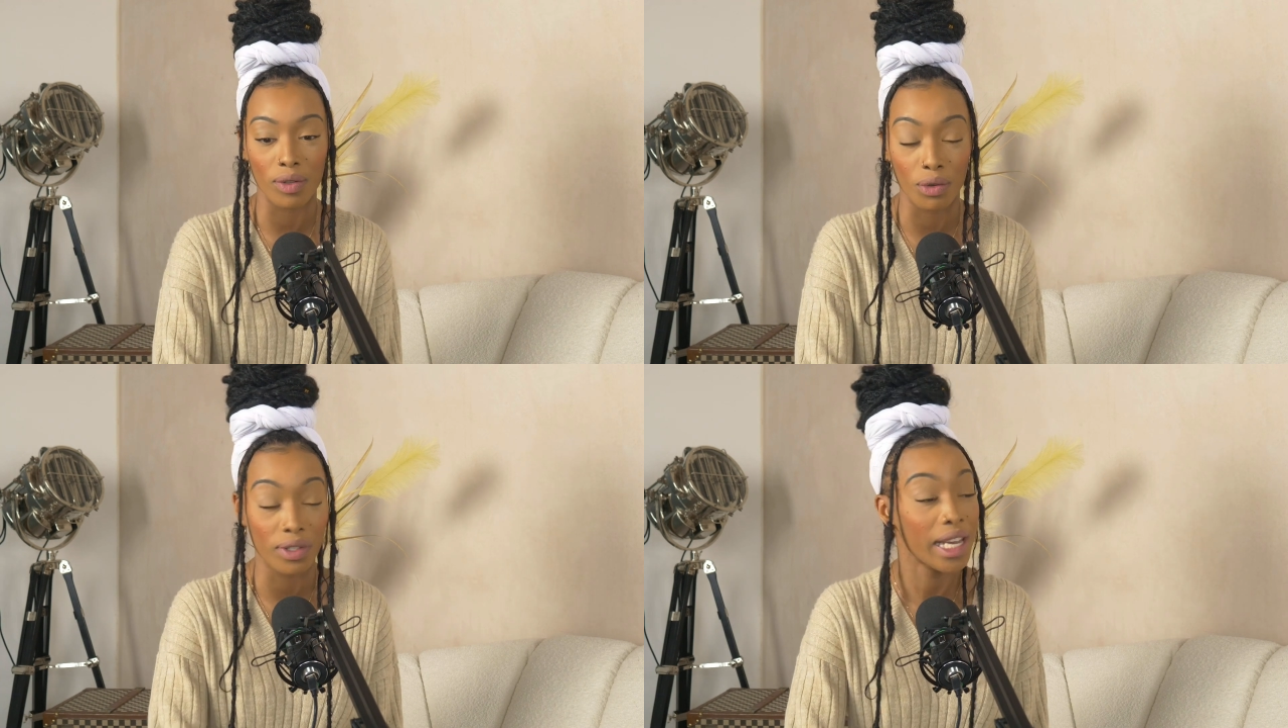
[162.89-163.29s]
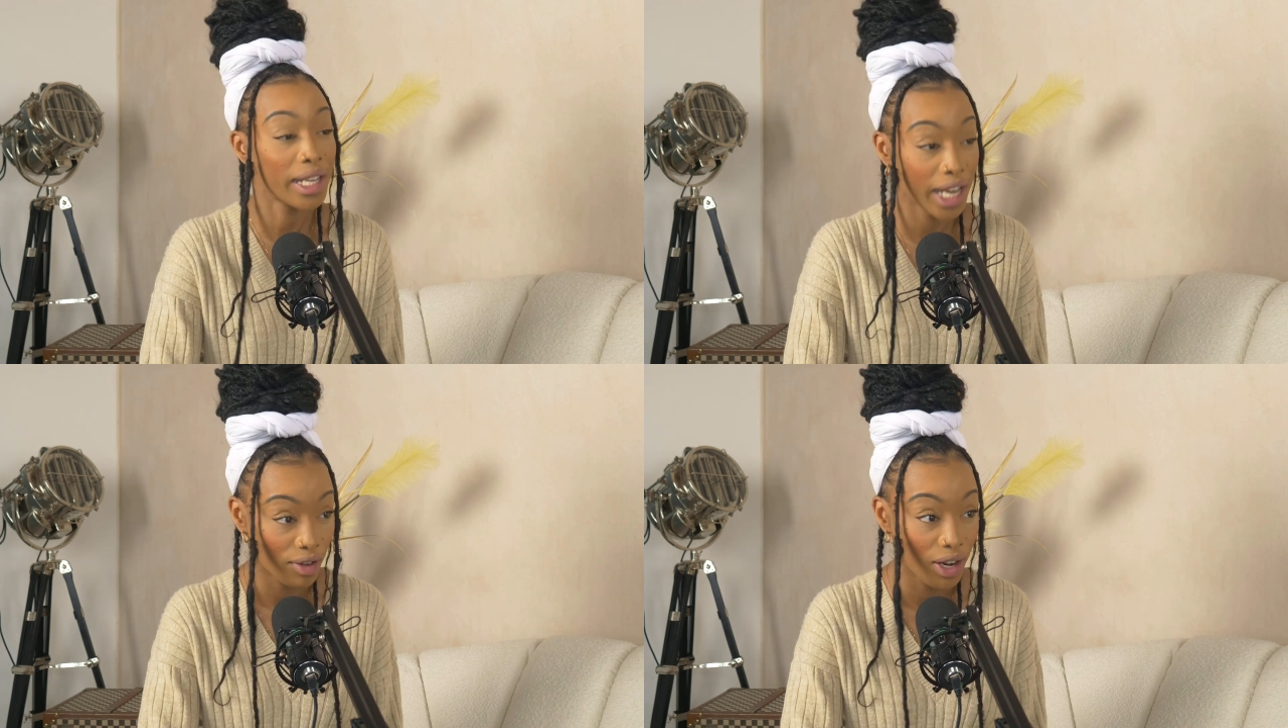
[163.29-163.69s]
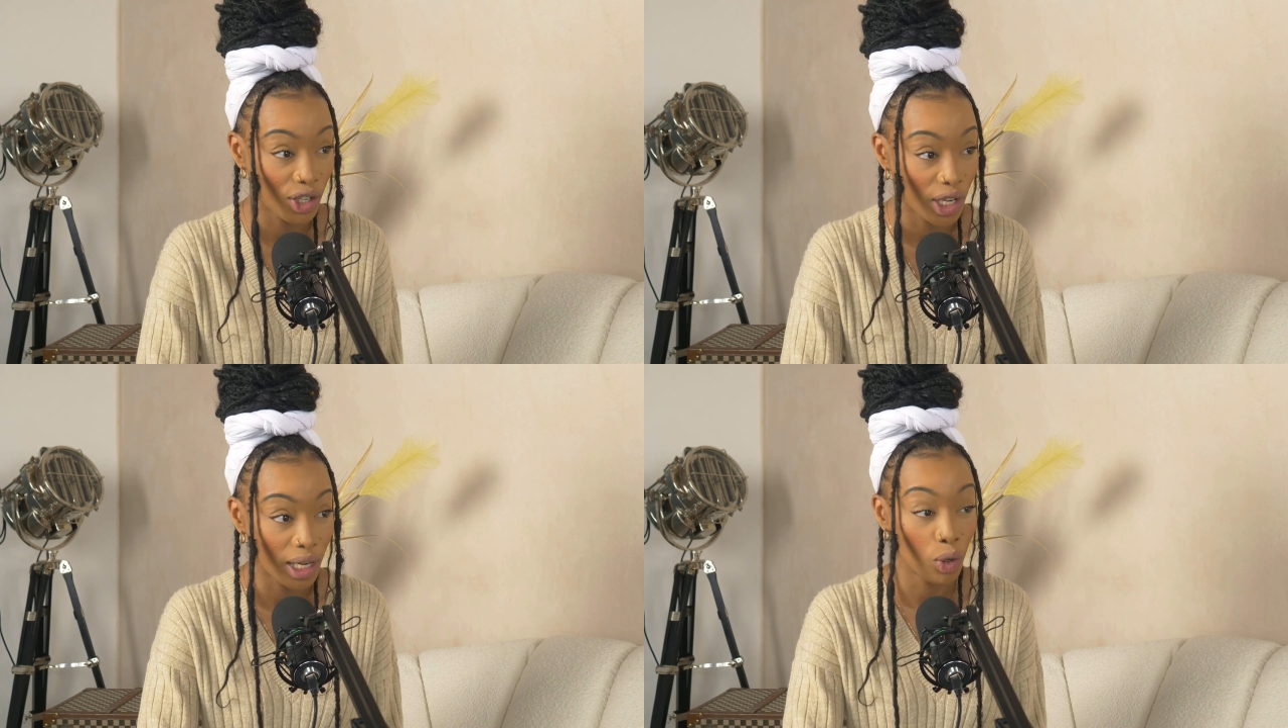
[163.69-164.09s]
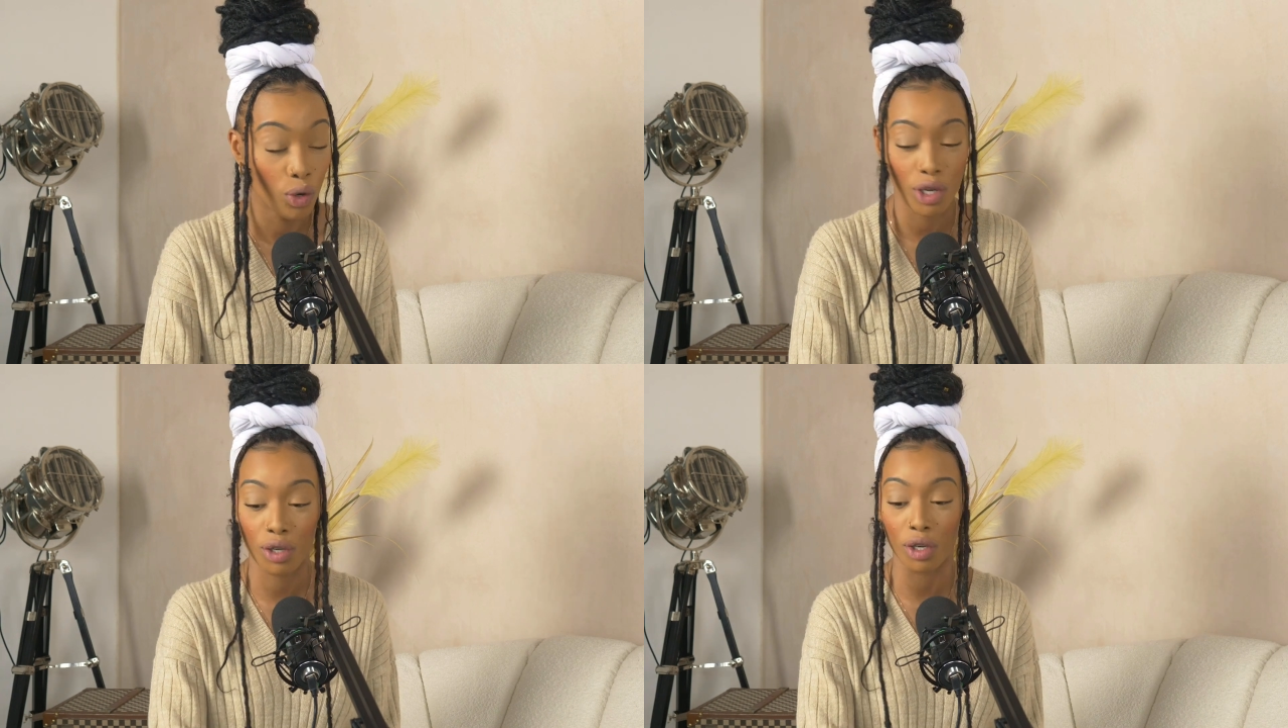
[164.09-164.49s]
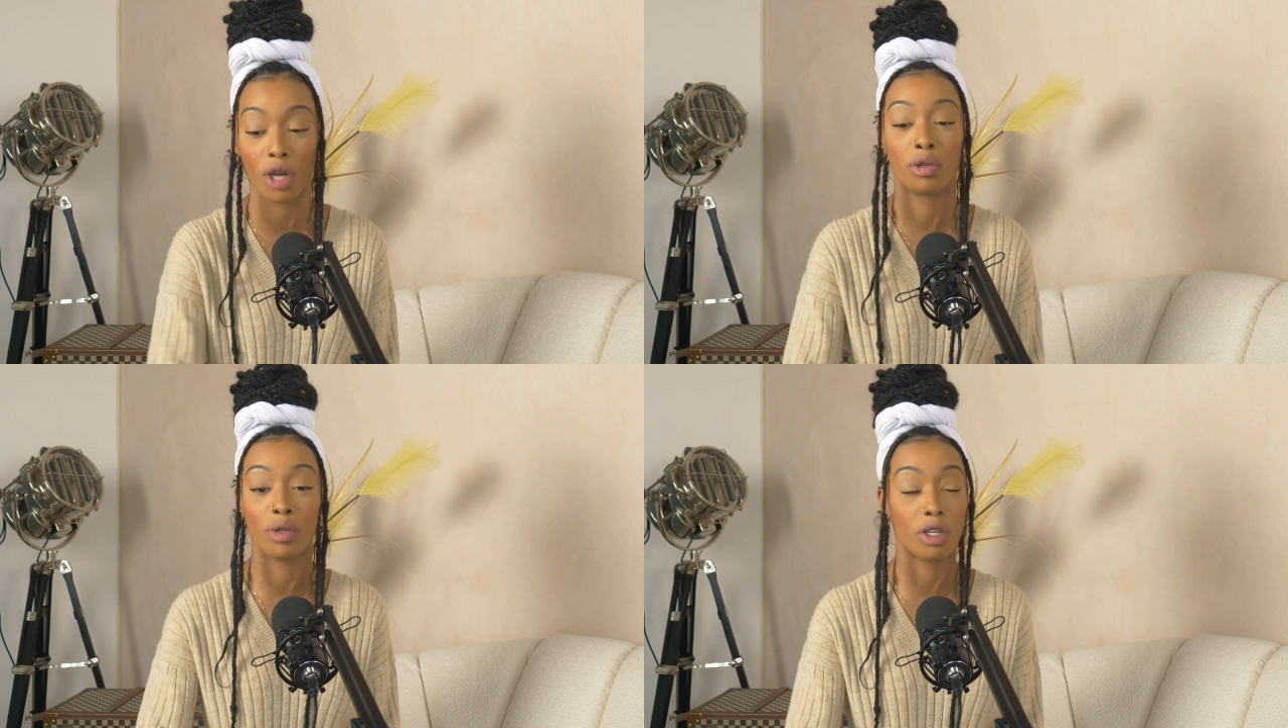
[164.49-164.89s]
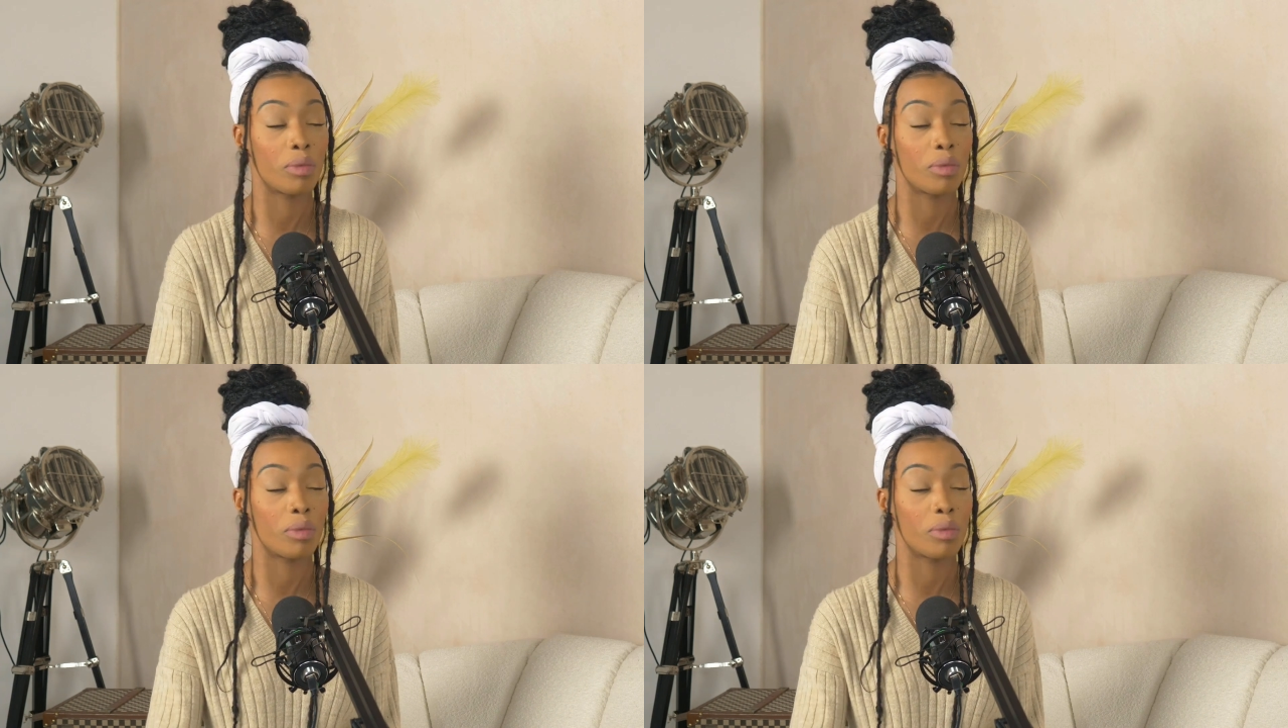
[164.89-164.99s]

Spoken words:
your skincare regime, or you could go to a